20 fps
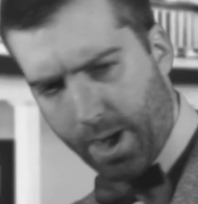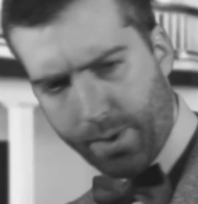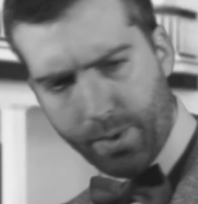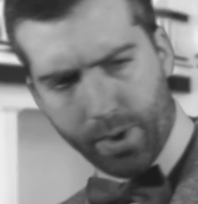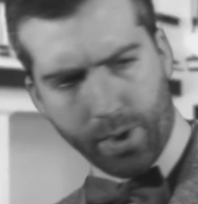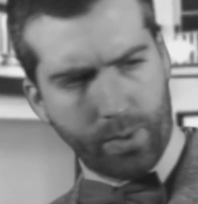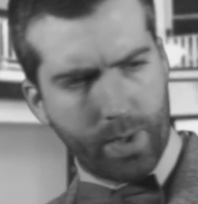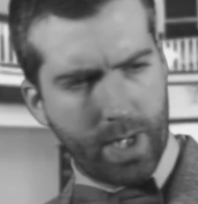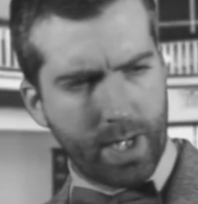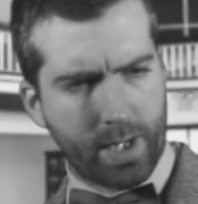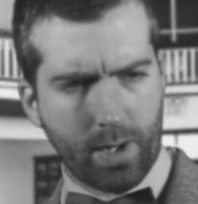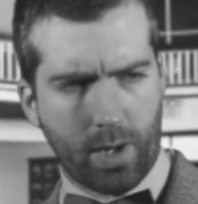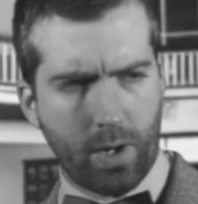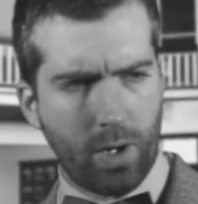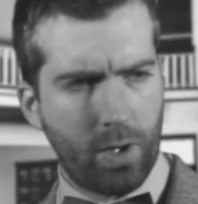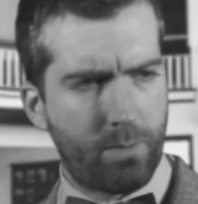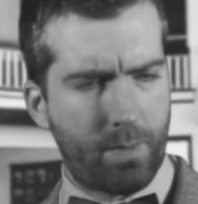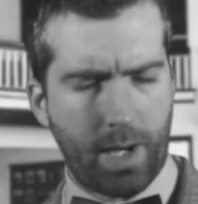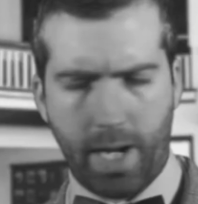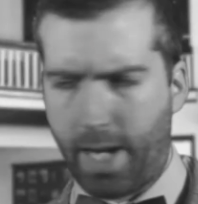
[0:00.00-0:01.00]
I regret
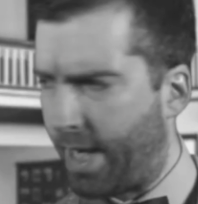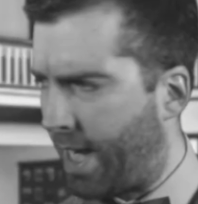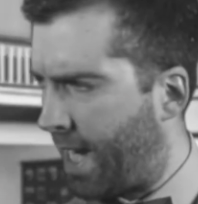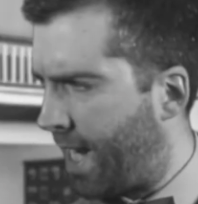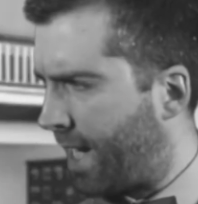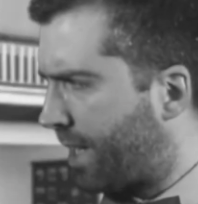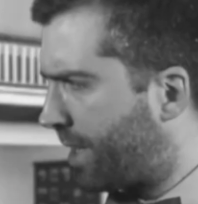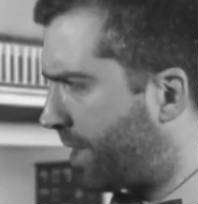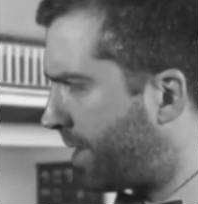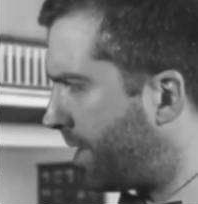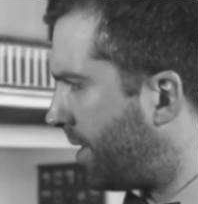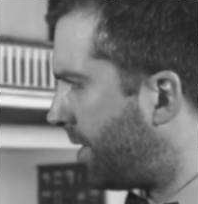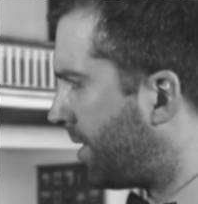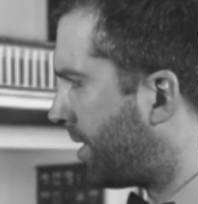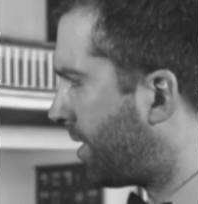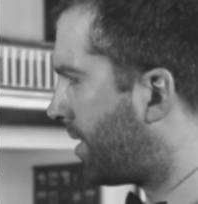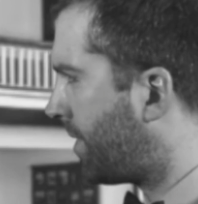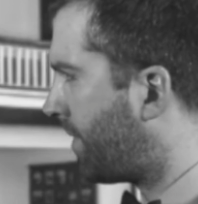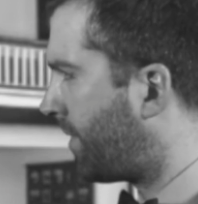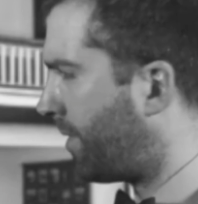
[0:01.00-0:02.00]
all my actions,
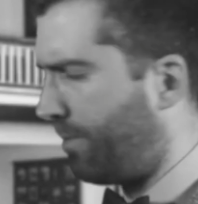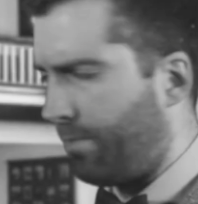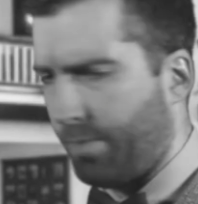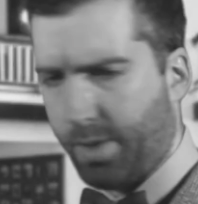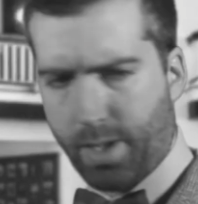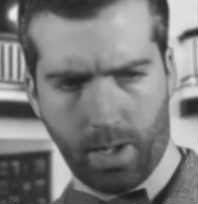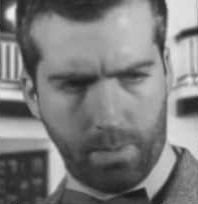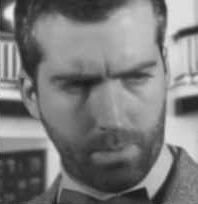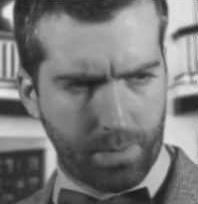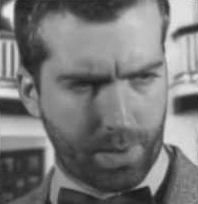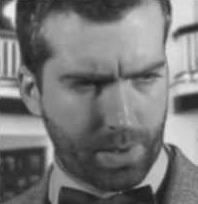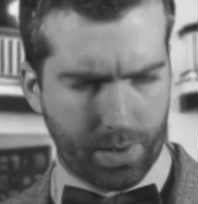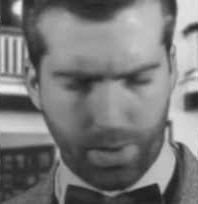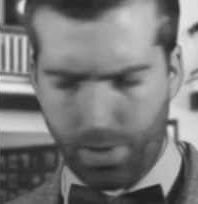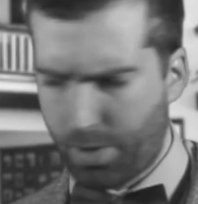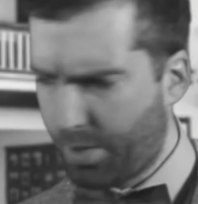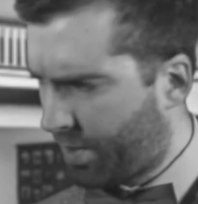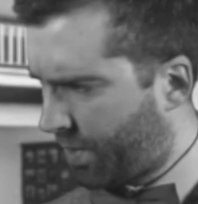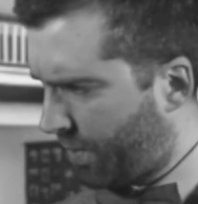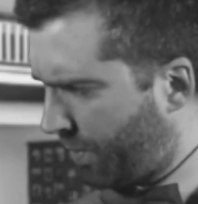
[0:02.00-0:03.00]
from
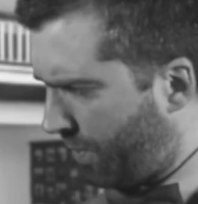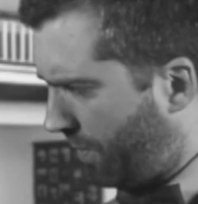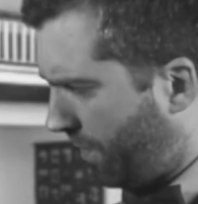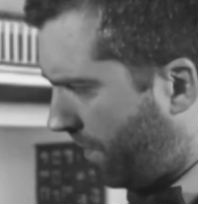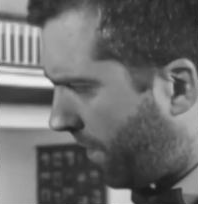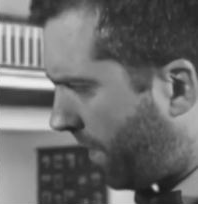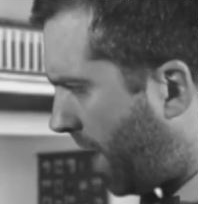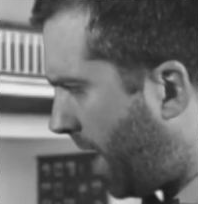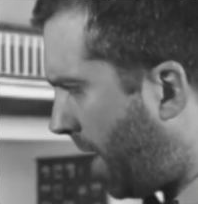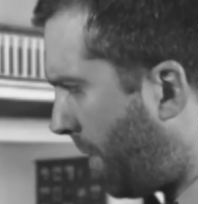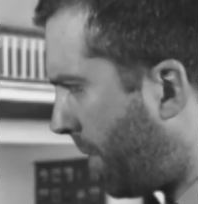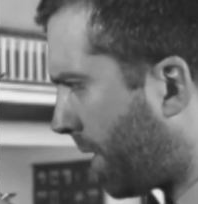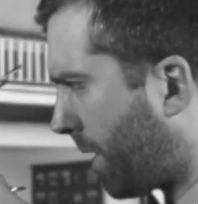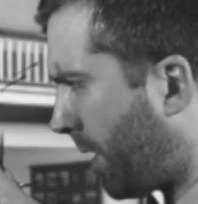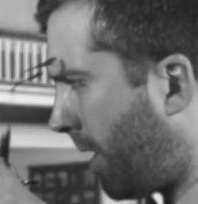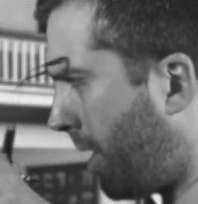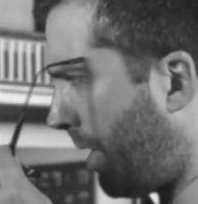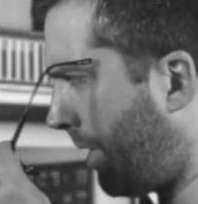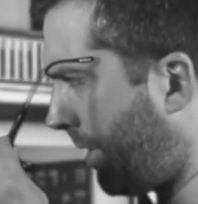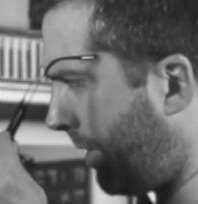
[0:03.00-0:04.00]
dumpster to flower
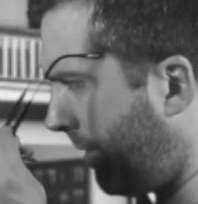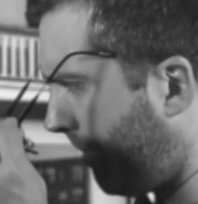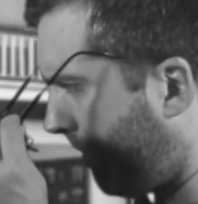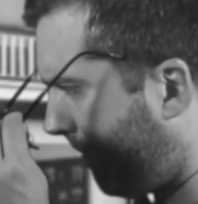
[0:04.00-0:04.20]
garden.